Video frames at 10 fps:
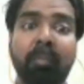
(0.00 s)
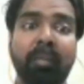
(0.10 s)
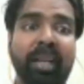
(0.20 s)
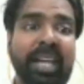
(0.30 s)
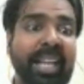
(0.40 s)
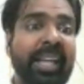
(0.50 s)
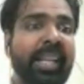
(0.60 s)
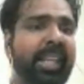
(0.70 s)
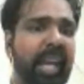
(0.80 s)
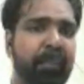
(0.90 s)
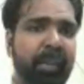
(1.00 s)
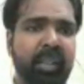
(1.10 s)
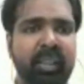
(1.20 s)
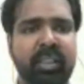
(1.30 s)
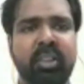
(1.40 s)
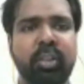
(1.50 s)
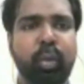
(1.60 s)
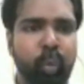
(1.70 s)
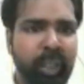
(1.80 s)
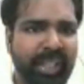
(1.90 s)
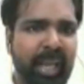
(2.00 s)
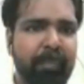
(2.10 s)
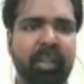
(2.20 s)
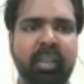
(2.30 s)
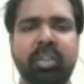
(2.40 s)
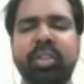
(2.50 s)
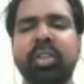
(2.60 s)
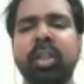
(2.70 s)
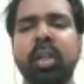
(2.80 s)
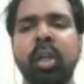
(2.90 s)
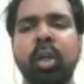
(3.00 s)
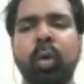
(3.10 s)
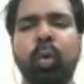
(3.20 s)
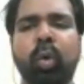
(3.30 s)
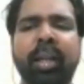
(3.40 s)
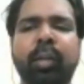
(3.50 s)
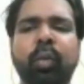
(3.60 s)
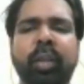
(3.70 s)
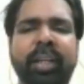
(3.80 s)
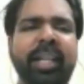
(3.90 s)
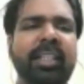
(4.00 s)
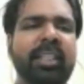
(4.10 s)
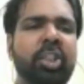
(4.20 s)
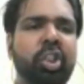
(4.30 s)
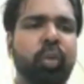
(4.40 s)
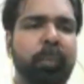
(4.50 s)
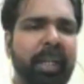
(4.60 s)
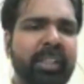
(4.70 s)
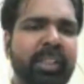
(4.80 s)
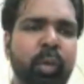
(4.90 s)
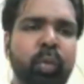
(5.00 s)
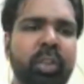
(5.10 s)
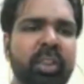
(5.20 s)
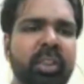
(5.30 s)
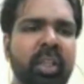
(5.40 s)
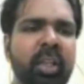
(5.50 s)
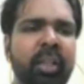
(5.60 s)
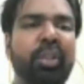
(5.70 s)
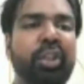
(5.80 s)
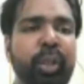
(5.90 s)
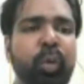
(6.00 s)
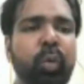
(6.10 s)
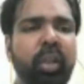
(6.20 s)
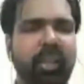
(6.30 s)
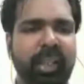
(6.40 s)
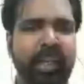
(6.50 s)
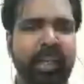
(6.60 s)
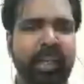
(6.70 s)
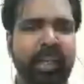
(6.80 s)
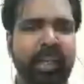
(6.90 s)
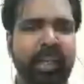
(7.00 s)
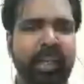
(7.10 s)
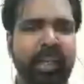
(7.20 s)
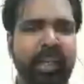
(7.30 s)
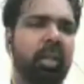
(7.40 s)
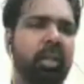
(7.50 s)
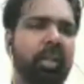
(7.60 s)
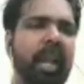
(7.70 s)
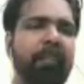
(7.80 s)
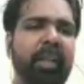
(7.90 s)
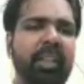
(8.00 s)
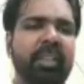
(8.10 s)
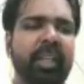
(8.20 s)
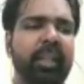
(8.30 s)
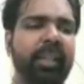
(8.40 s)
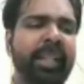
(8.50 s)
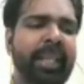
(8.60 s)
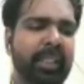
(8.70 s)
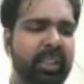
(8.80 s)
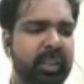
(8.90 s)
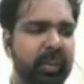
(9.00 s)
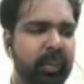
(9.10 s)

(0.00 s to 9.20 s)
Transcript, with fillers: greedy capitalists, crony capitalists, who try to create such stupid excuses to suit their uh, capitalistic needs.